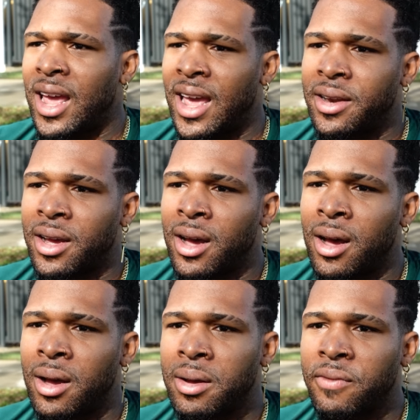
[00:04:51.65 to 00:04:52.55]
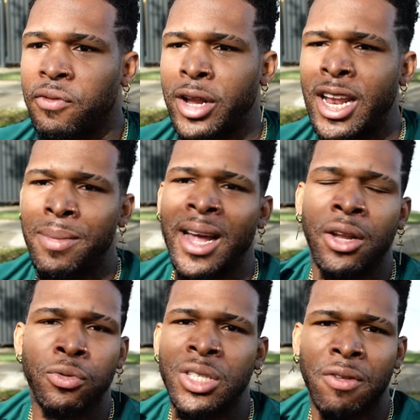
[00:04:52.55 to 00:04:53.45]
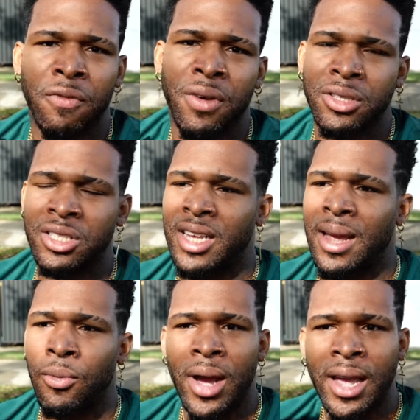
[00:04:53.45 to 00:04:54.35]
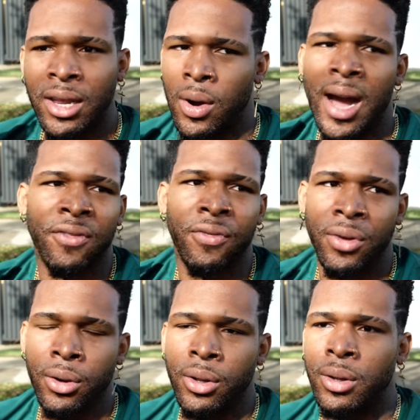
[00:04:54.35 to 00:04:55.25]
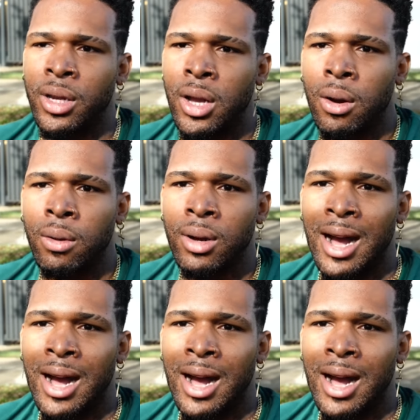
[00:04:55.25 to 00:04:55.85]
And for anybody who's ever felt the same way, you know, I feel you, you know.